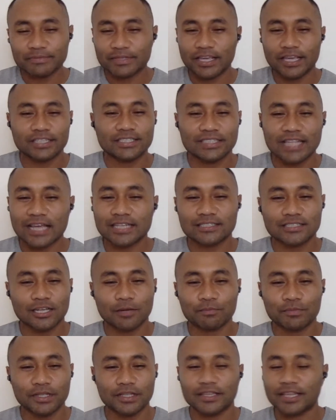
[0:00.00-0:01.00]
it's not
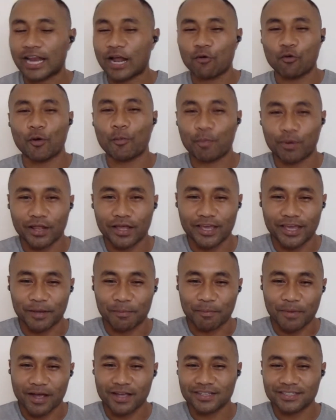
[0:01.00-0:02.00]
something that I would play
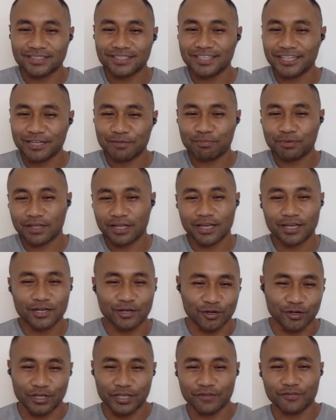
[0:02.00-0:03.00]
in my CD
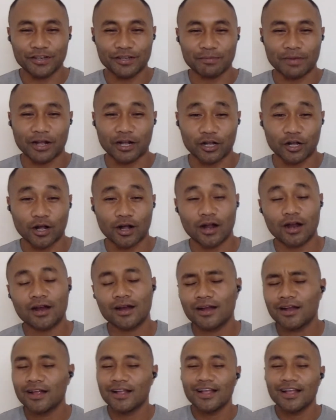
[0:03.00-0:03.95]
player or even in my car.